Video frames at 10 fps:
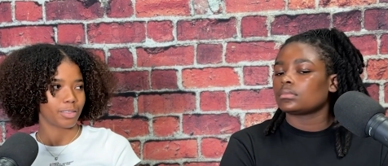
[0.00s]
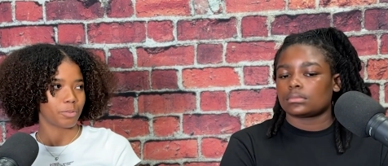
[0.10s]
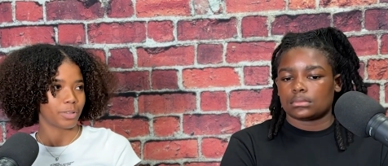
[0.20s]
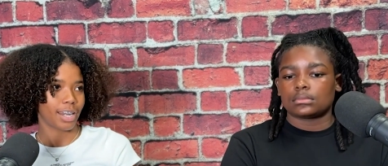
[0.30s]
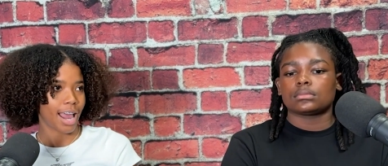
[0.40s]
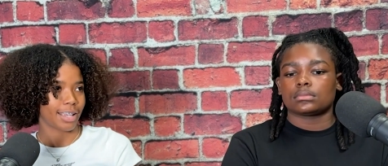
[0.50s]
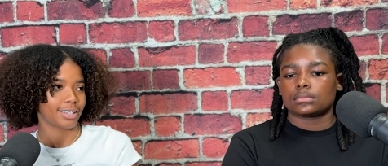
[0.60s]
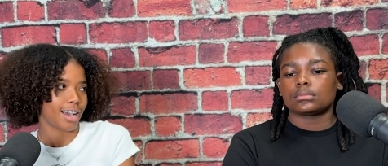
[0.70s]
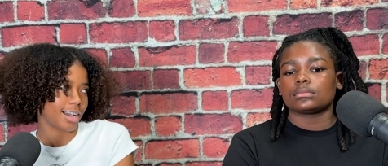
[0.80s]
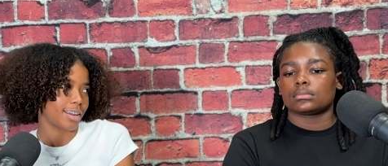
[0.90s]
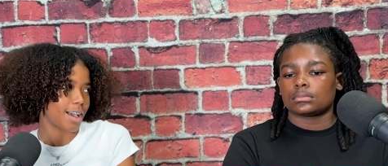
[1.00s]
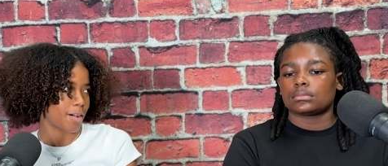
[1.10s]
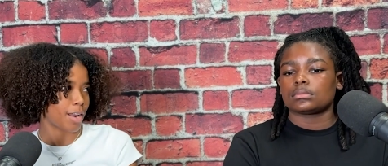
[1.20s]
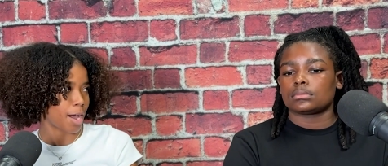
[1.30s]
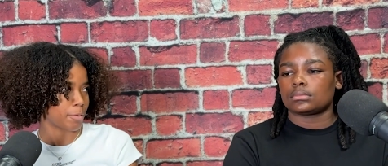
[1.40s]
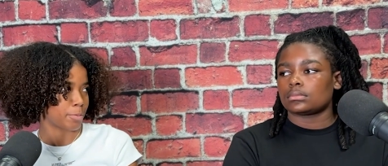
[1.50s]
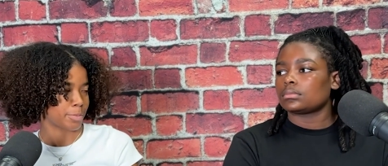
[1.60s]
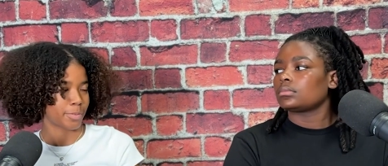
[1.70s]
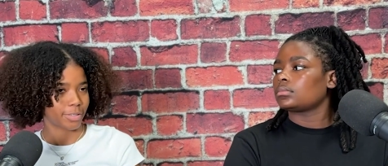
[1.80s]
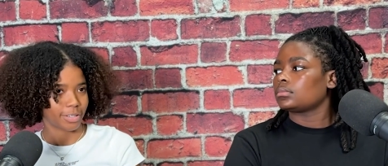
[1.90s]
Speaker 1: we didn't ask God on how we were
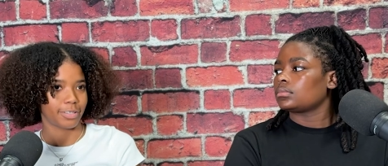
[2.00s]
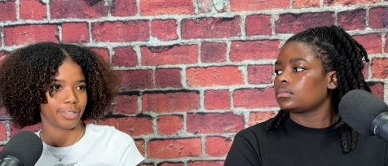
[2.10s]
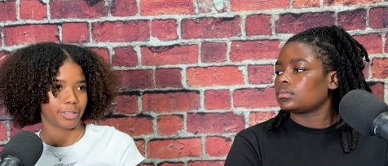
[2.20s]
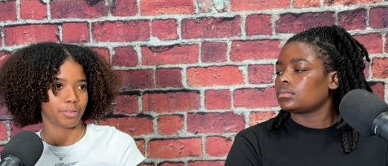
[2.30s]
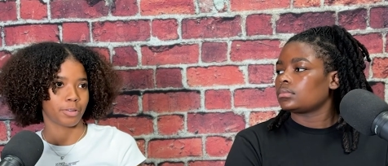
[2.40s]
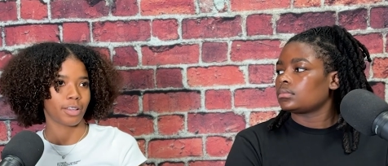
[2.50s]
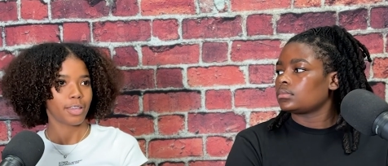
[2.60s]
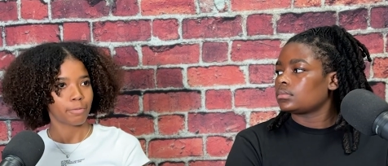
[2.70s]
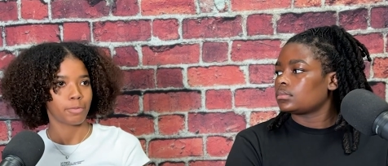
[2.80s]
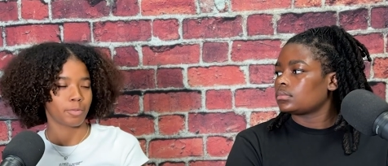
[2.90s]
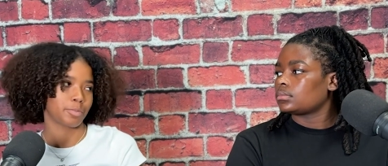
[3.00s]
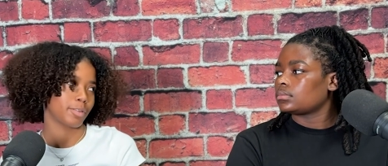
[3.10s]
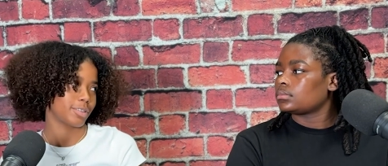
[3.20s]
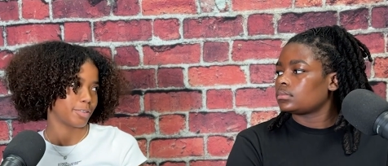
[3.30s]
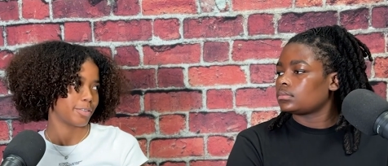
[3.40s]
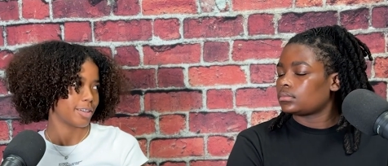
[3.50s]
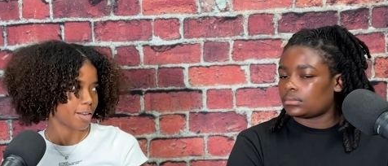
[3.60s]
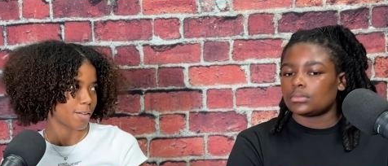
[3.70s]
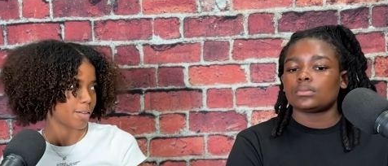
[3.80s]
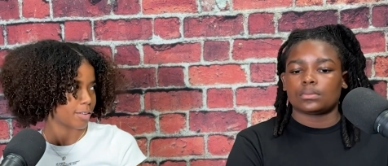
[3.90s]
supposed to do this or if we were supposed to do it at
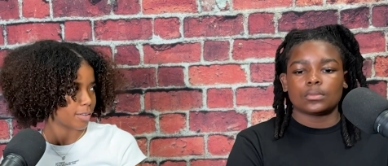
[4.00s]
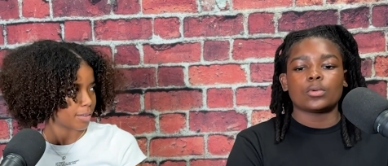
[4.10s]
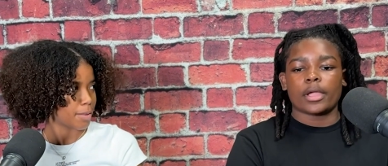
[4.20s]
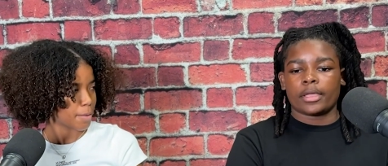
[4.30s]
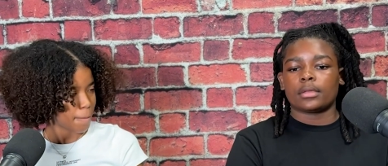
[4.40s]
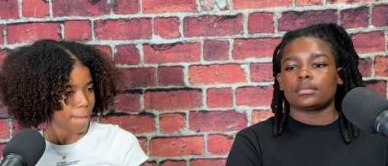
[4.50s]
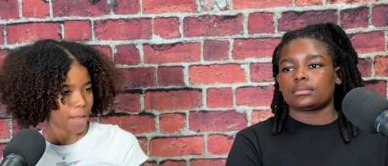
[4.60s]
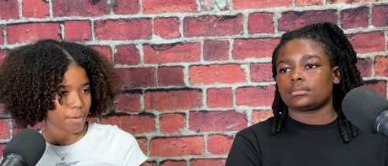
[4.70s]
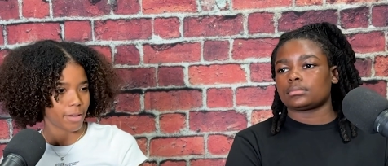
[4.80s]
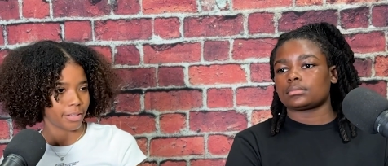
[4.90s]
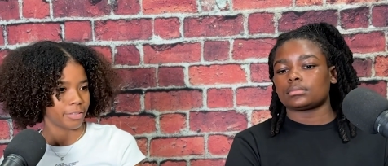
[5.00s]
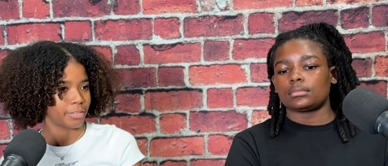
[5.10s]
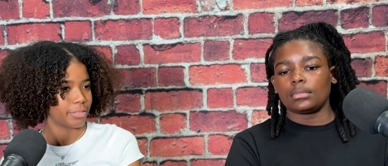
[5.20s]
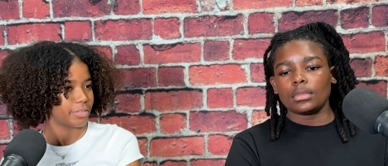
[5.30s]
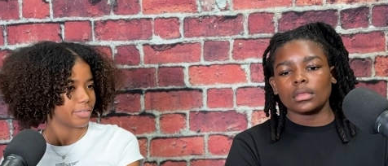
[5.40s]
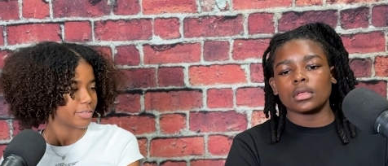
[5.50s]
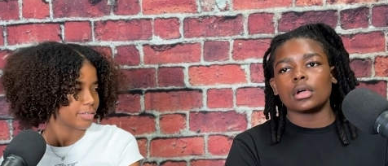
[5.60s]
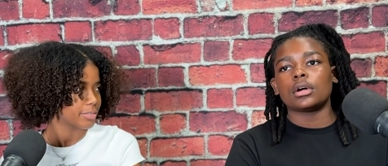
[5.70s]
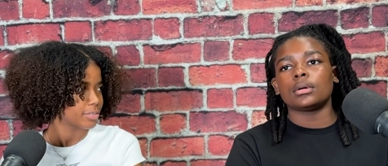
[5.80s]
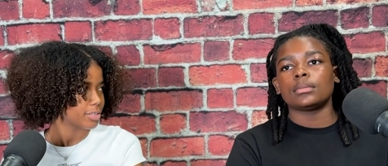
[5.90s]
all. Right. How about you?
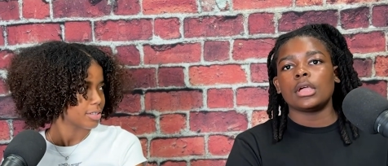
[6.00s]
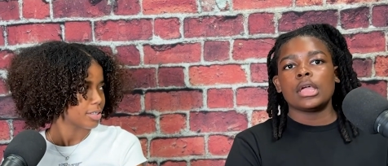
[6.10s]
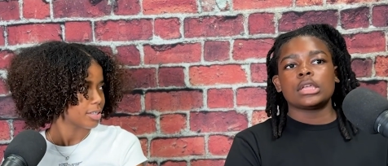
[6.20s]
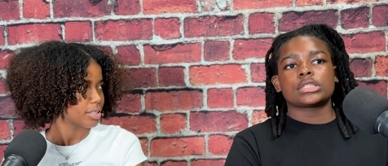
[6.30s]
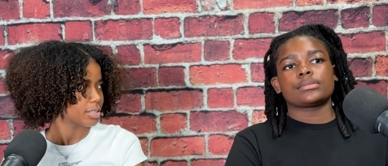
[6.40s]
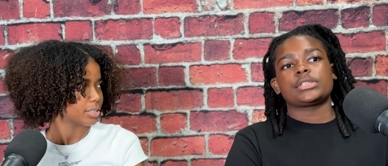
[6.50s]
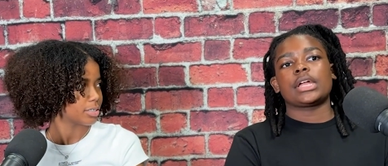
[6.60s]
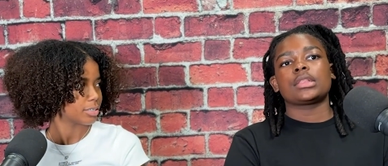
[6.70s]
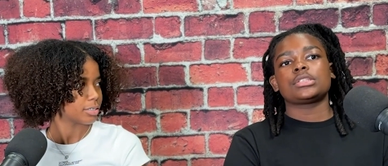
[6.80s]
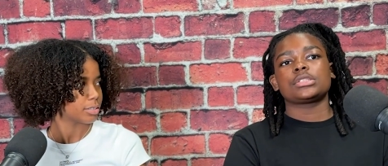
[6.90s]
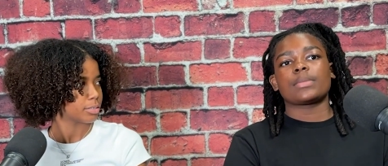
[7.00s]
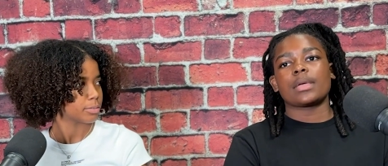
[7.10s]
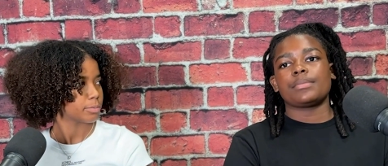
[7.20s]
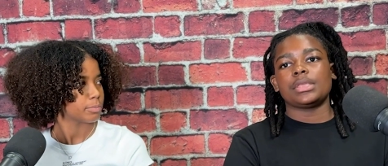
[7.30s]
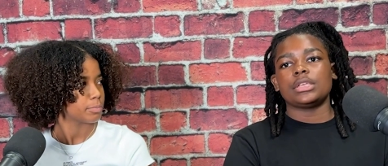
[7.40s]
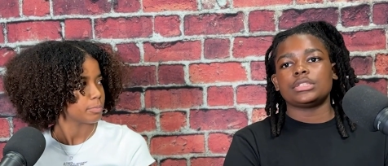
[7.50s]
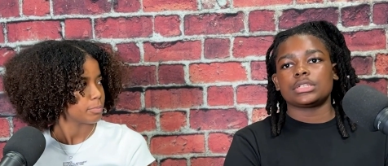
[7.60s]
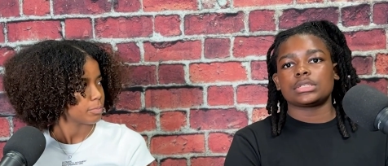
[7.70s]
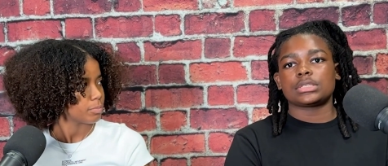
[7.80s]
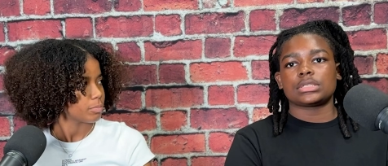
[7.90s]
Speaker 2: Um, some challenges might be
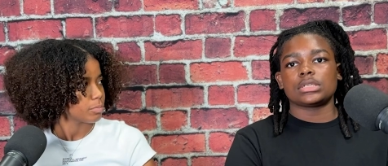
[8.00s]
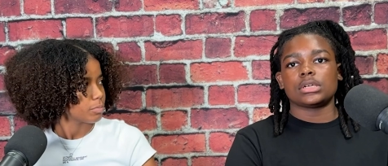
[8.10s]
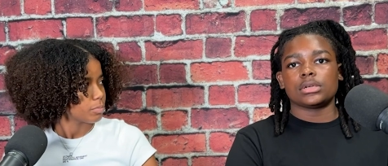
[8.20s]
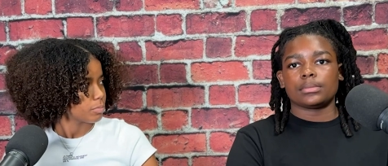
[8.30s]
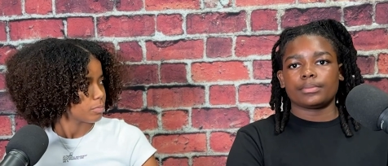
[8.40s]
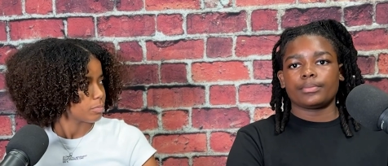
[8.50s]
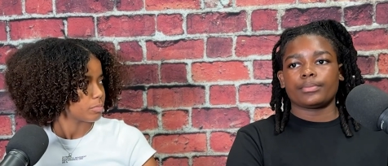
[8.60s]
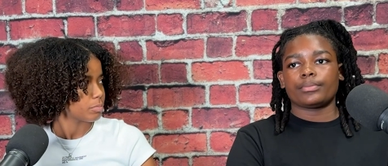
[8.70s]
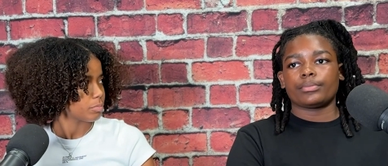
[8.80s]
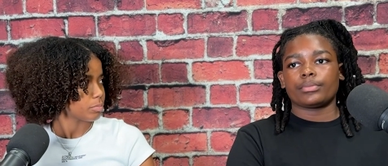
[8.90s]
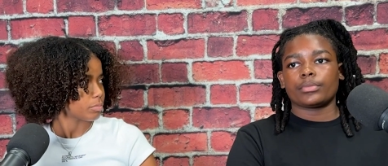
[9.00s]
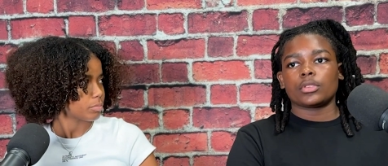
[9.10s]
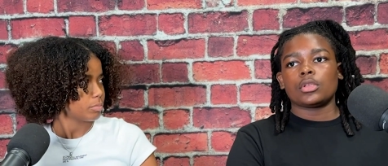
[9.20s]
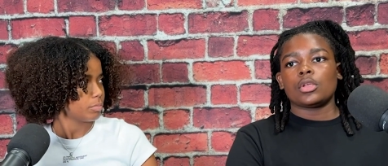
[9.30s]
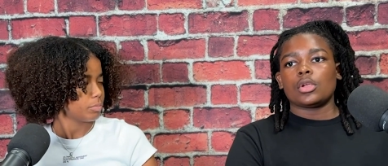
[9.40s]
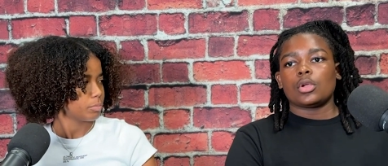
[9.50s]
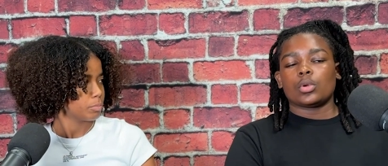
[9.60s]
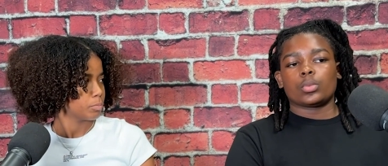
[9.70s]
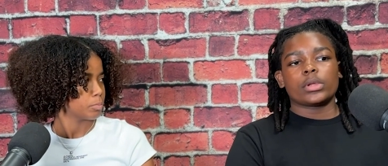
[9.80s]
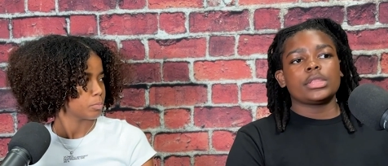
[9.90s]
just um,
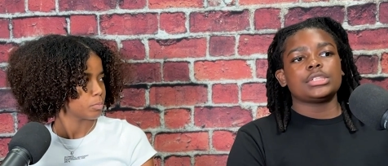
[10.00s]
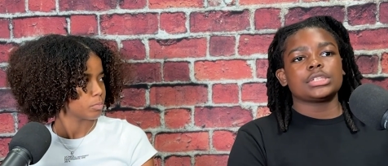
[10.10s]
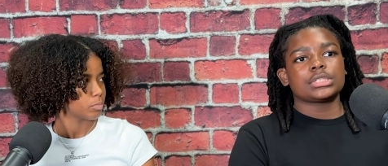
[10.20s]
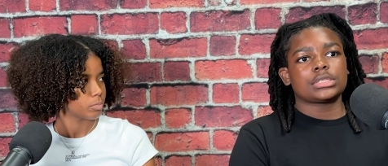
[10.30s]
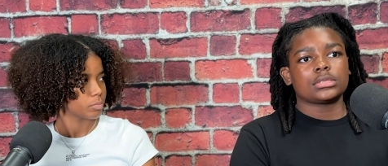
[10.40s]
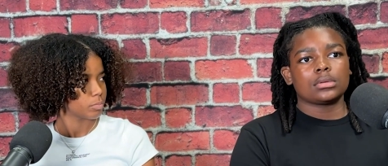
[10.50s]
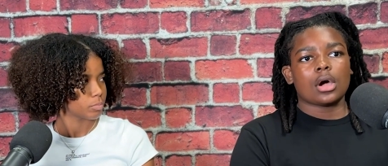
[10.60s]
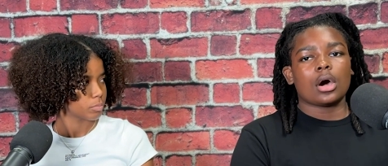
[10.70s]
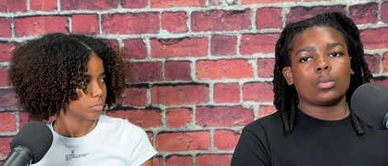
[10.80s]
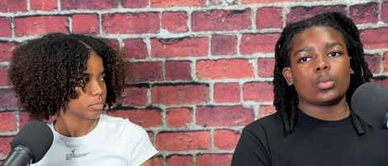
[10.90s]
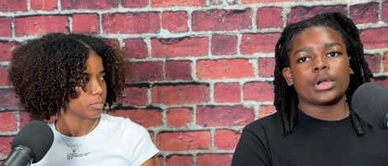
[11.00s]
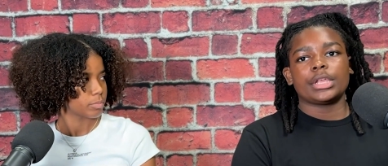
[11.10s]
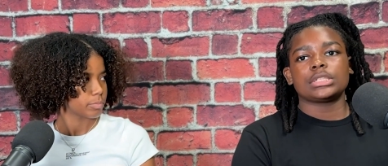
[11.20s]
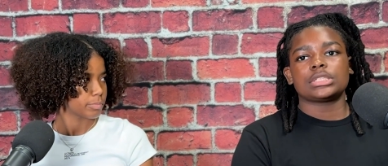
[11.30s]
really just uh, wanting